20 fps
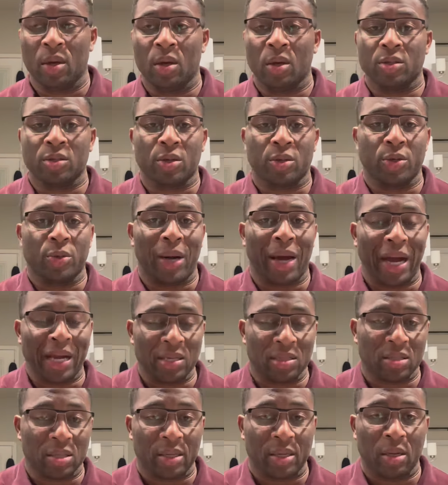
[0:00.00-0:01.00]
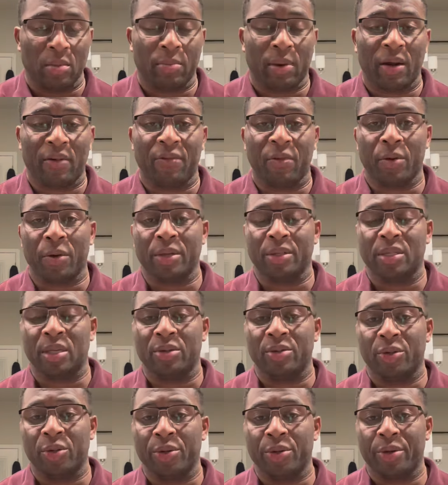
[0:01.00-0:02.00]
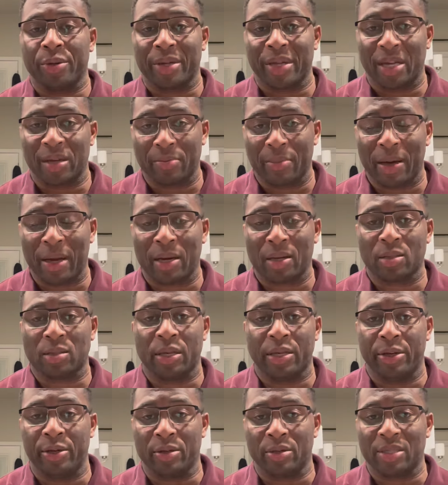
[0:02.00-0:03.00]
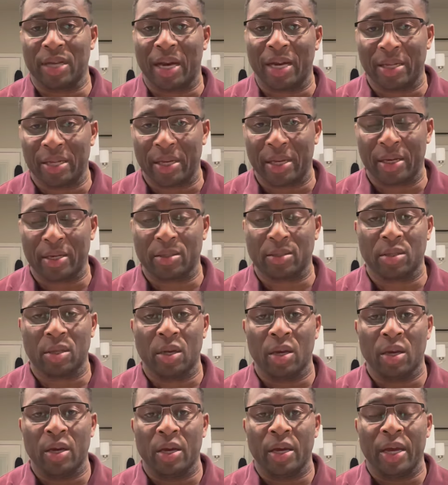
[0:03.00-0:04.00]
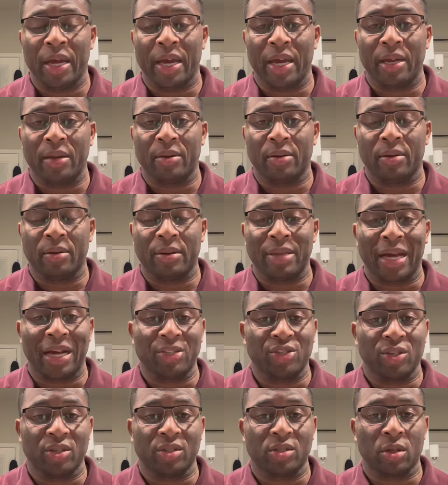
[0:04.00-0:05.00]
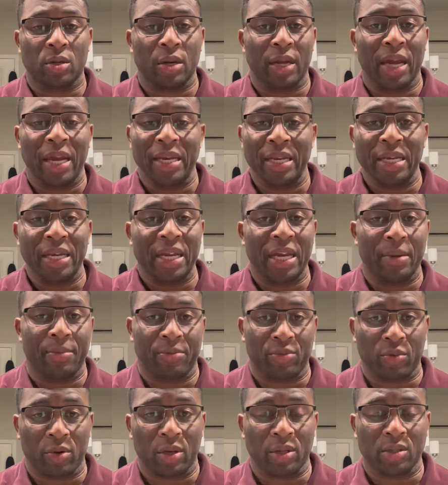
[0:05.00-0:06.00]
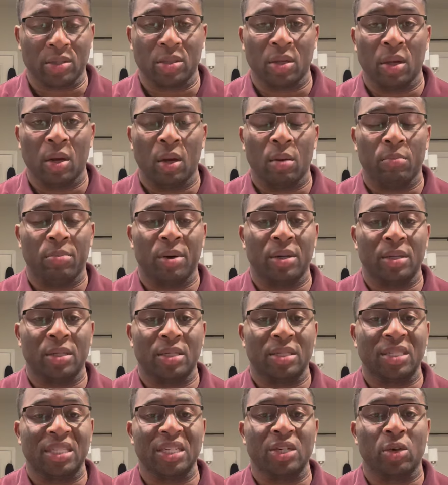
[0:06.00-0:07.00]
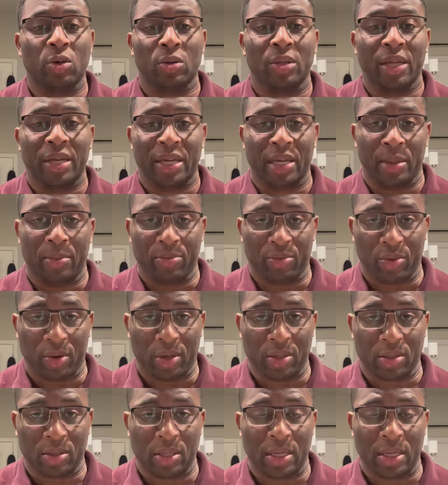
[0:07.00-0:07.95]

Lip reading: So you isolate it by focusing on doing your kickbacks and your side kicks, and not just any hip thrust, but single leg hip thrusts.